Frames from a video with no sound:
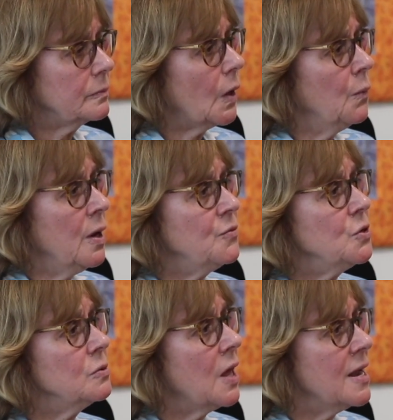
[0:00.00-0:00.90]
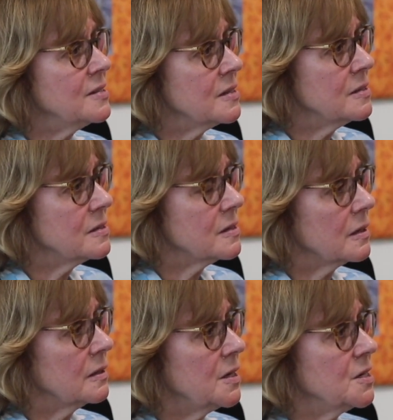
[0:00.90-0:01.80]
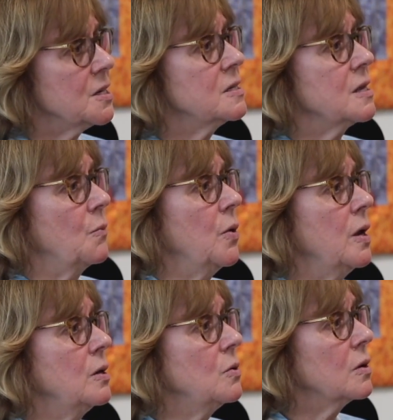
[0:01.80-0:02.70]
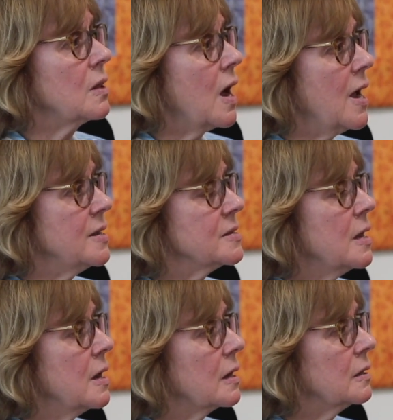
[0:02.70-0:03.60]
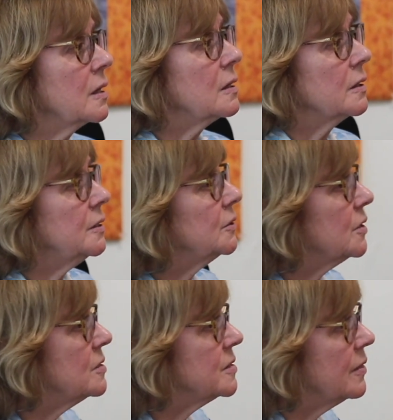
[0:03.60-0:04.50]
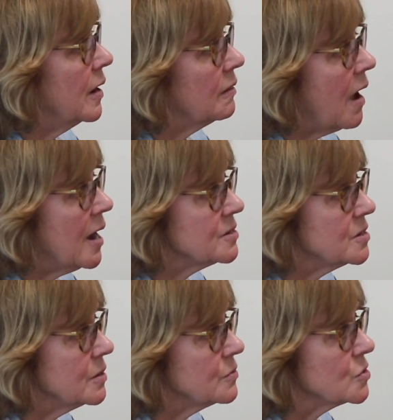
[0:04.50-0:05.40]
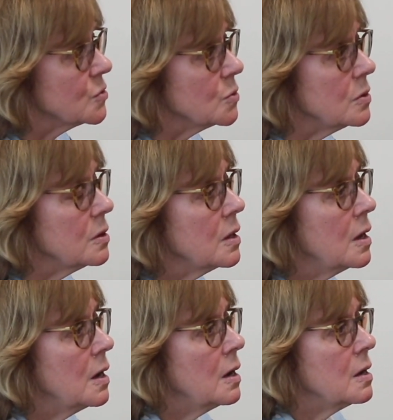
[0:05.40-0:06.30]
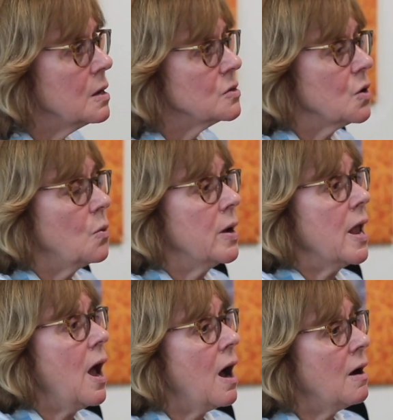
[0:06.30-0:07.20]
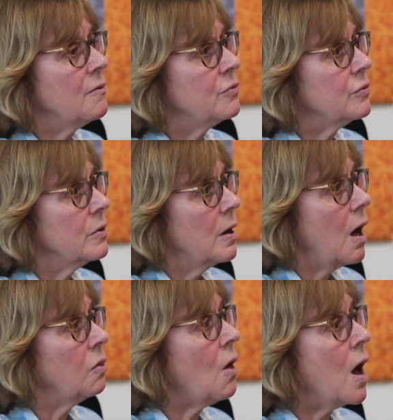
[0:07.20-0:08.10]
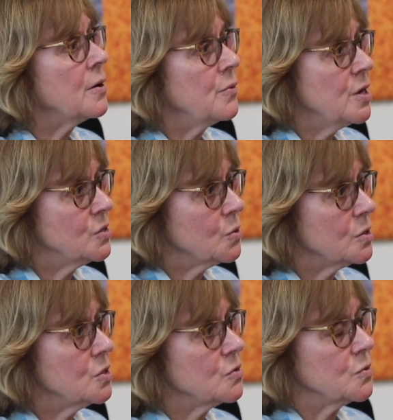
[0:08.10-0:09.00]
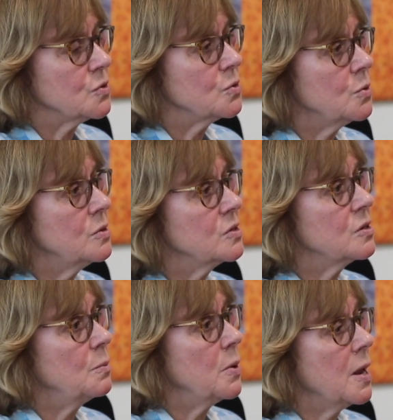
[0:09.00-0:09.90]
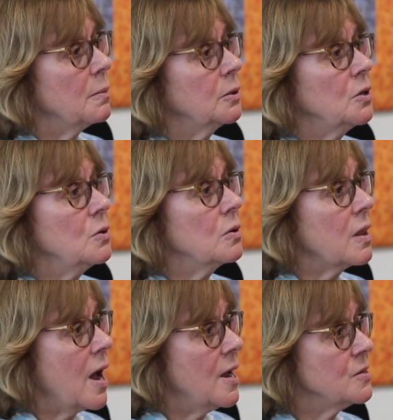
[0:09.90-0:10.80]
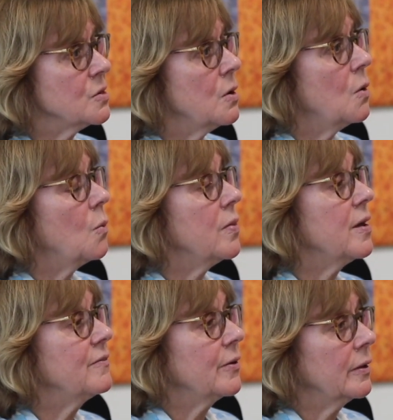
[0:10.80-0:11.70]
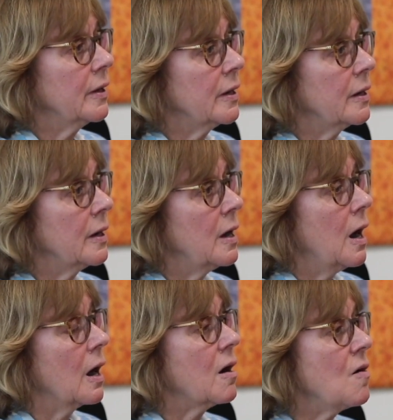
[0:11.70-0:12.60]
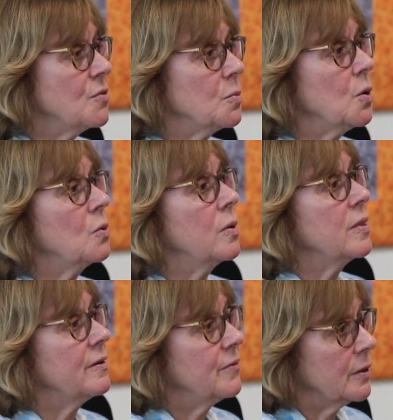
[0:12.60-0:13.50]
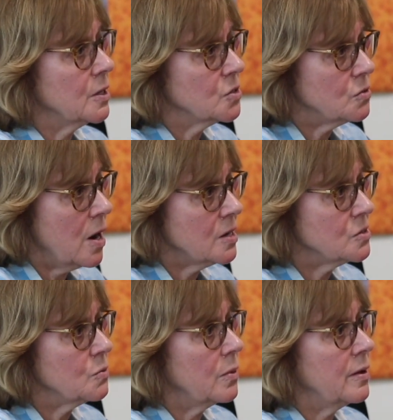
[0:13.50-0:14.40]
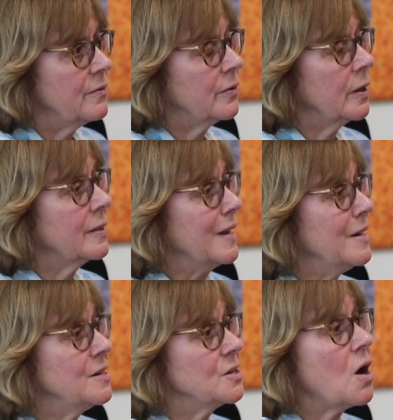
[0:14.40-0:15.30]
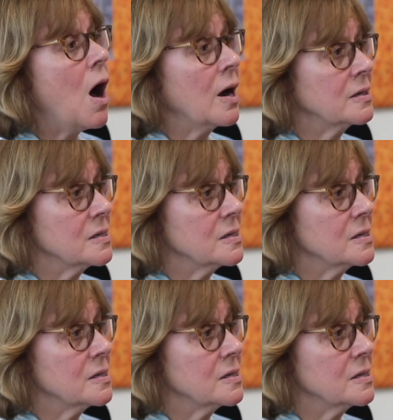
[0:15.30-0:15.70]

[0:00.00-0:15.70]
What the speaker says: We have 2 licensed clinicians and we utilize clinical interns in their last year of school. So we have a lot of resources for students to be able to utilize when they're feeling uncomfortable, when they're feeling stressed, when they're feeling they need to talk to